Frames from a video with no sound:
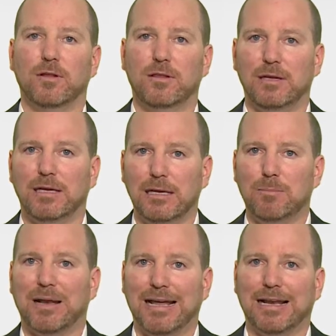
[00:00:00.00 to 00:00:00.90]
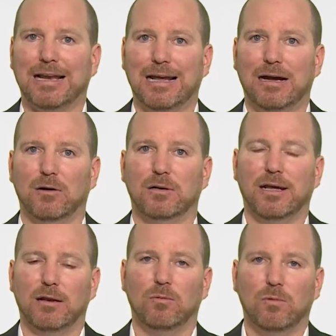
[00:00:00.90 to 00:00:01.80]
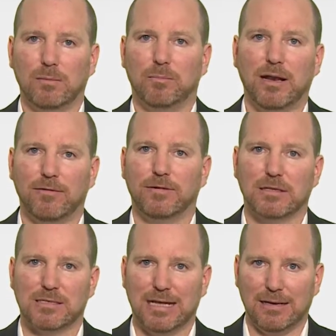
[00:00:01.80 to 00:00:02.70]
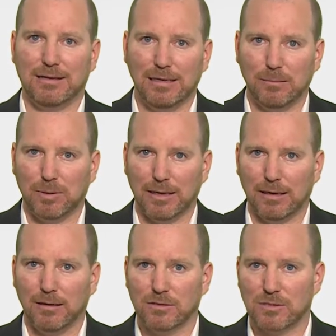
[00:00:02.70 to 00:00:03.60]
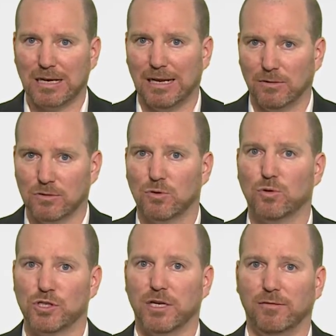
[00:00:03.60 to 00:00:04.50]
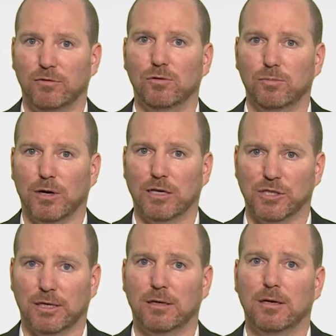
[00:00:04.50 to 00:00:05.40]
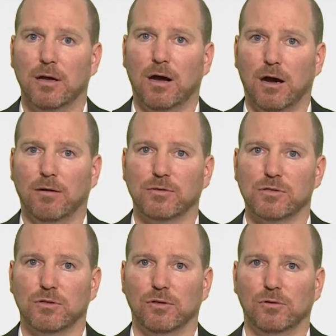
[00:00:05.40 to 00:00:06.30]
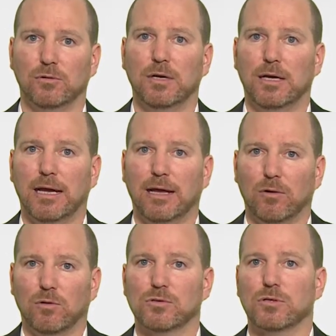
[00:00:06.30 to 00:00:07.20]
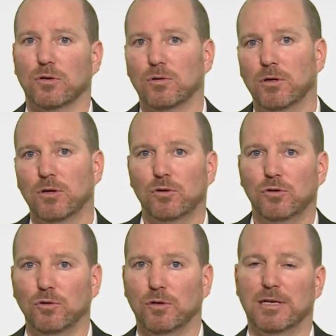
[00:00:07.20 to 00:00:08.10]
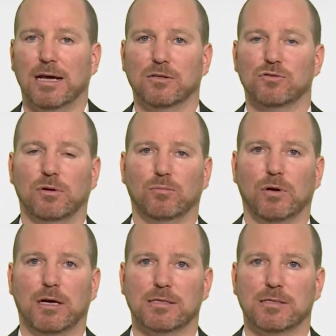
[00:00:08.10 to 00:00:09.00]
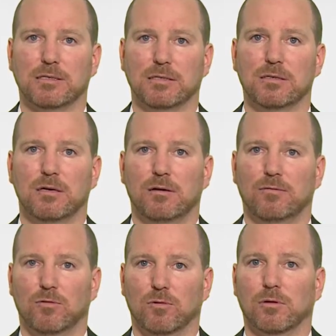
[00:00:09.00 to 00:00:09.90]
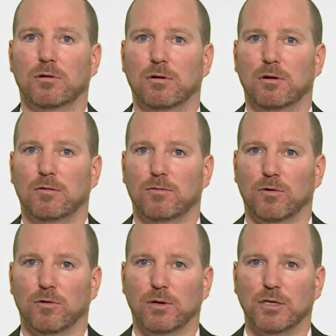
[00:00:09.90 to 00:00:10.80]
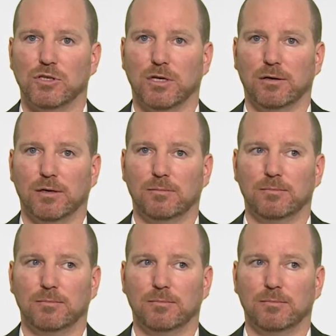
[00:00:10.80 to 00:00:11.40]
the EPLAN Cloud and what benefits that EPLAN Cloud Store Share View project offers to you, and also to the downstream processes for further engineering.